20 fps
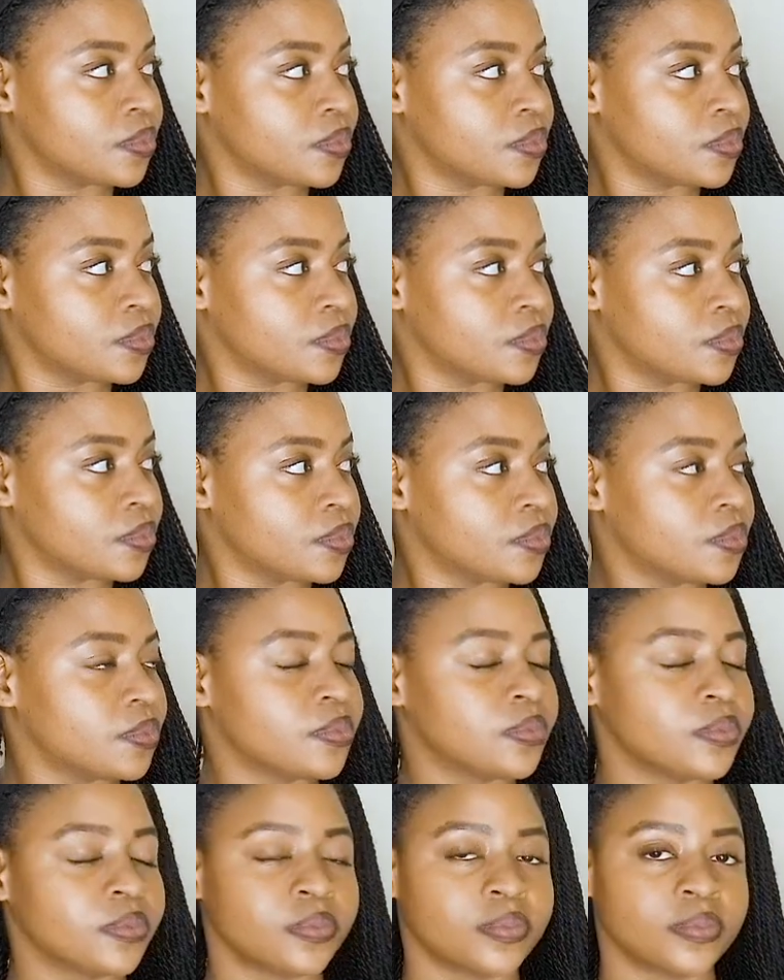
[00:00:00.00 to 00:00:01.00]

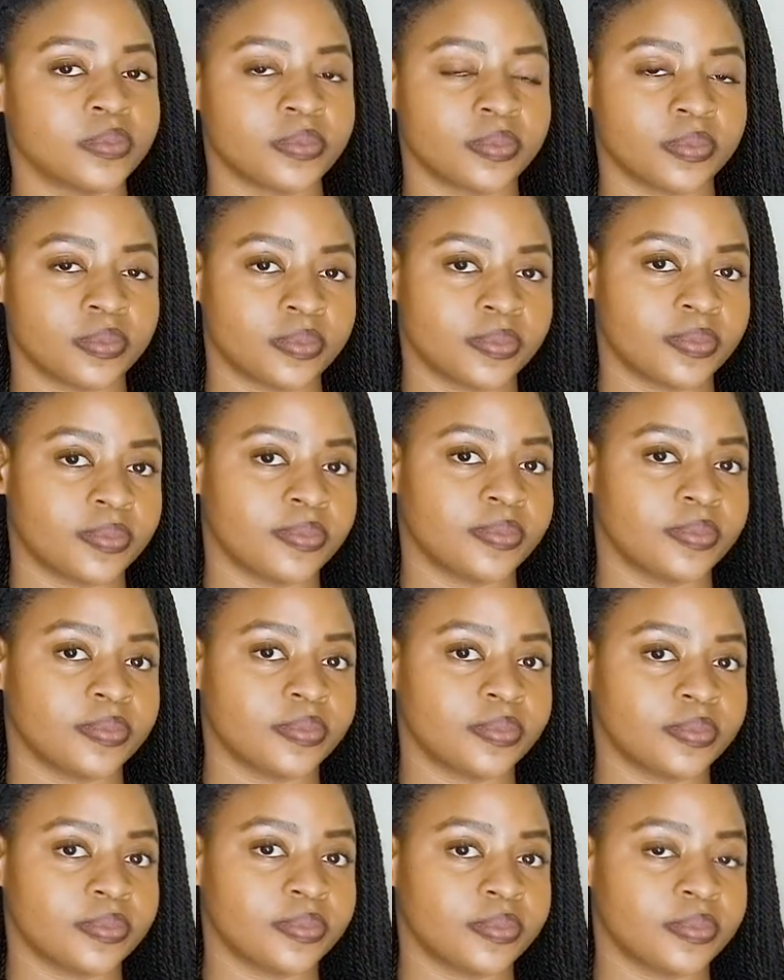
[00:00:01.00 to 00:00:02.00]

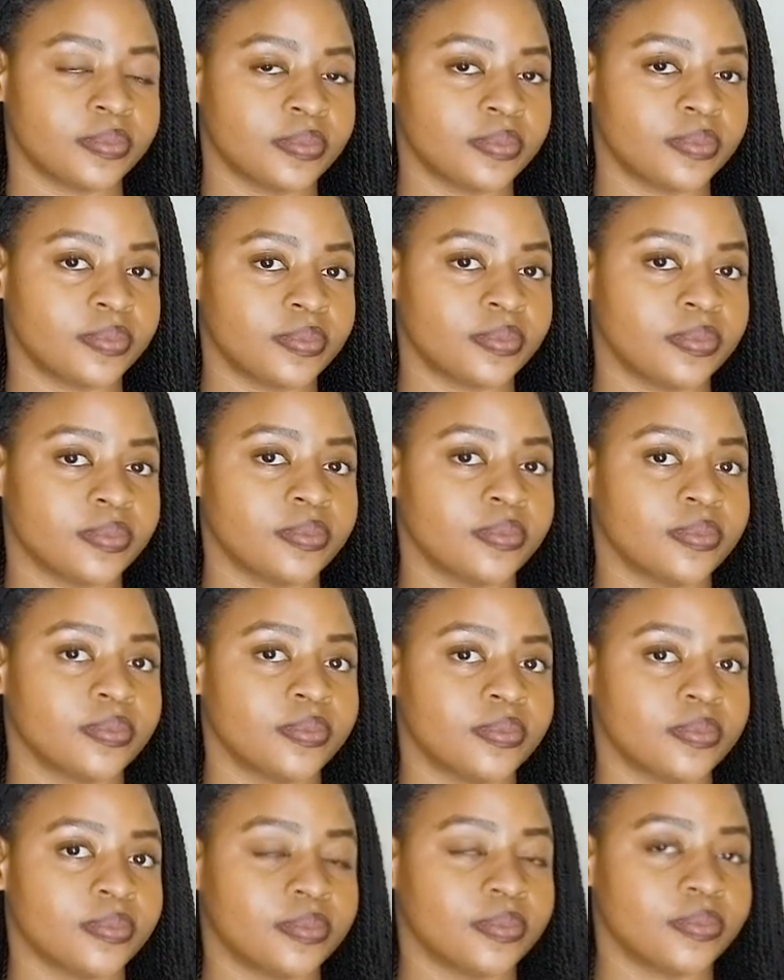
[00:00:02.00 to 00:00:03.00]

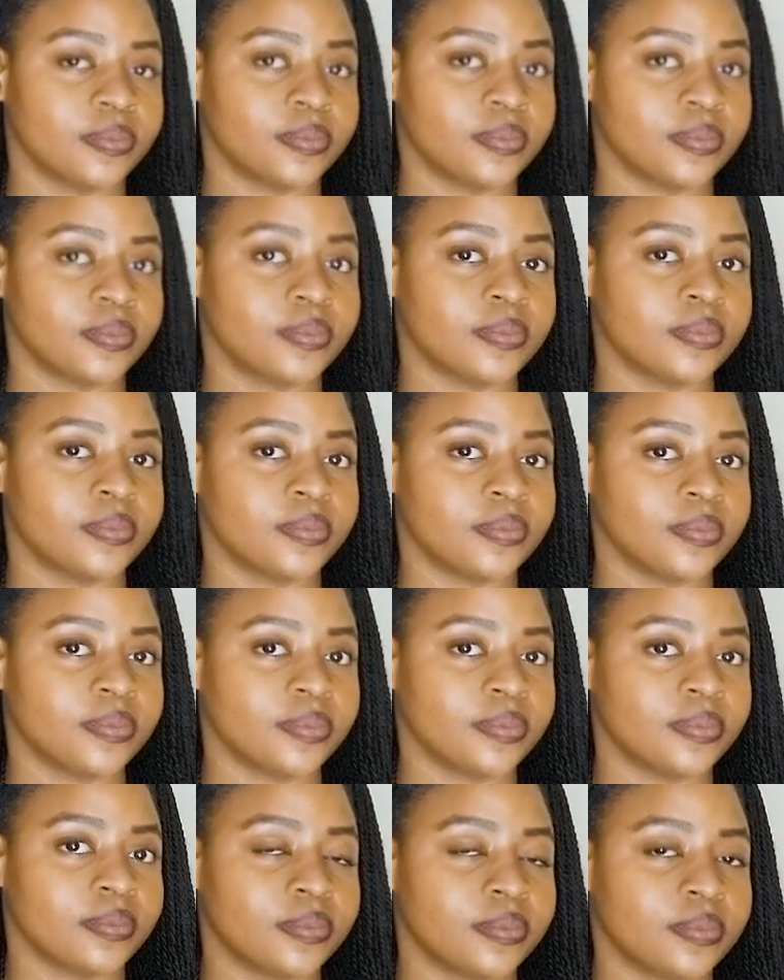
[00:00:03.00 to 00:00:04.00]

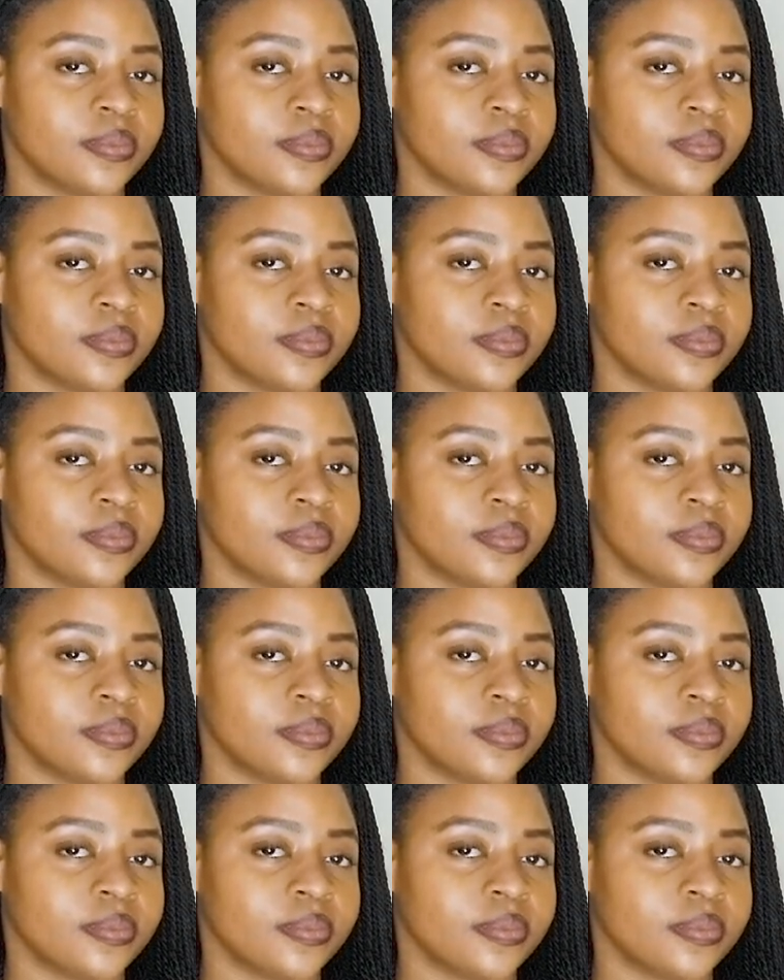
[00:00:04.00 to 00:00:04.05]
This person isn't speaking.